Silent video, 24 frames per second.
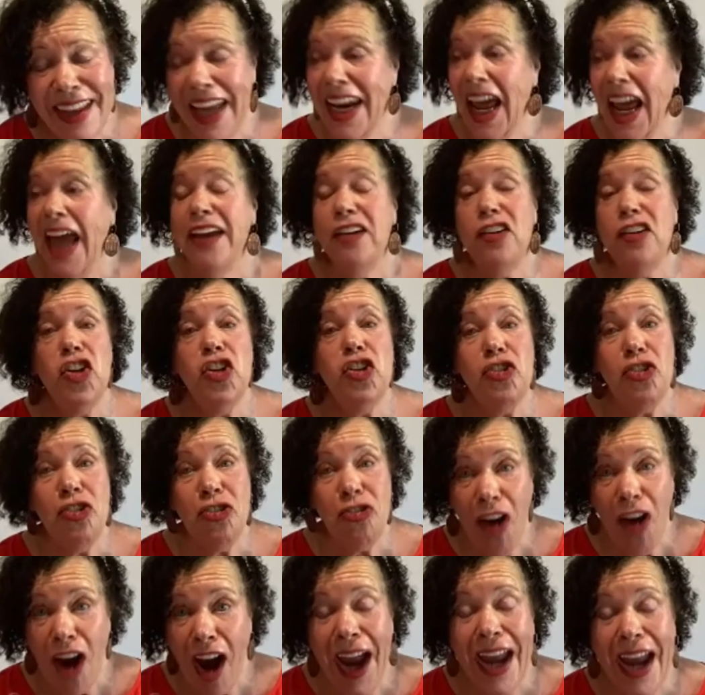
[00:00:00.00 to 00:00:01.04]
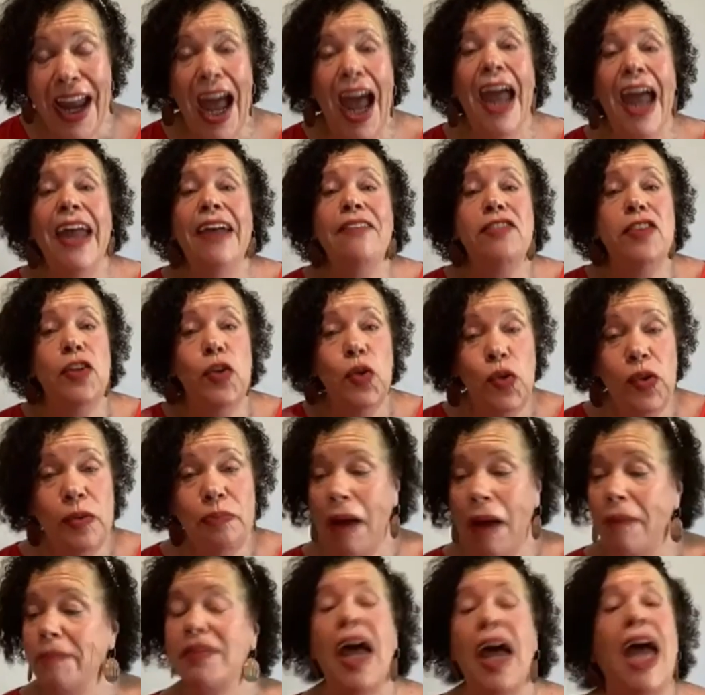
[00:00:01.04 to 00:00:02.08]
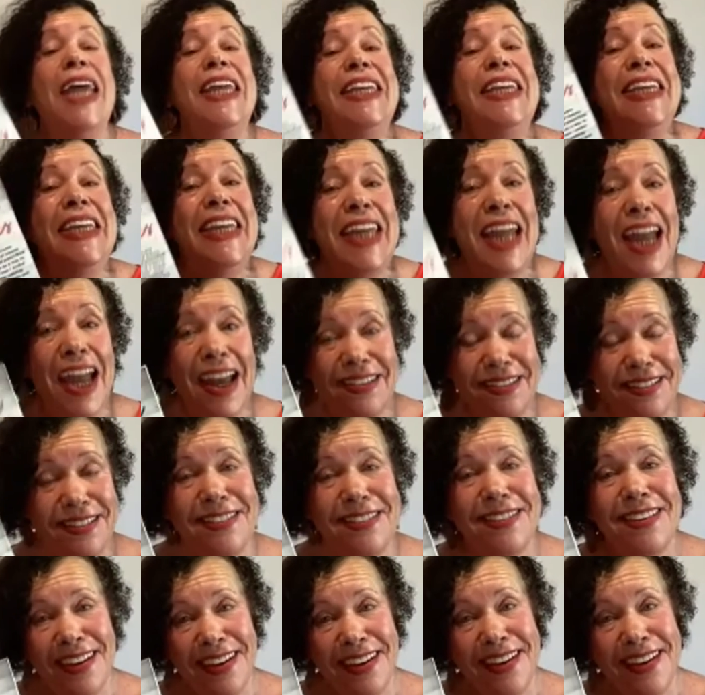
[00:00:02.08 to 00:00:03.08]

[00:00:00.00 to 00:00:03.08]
And I could cry. I have goosebumps. Yes.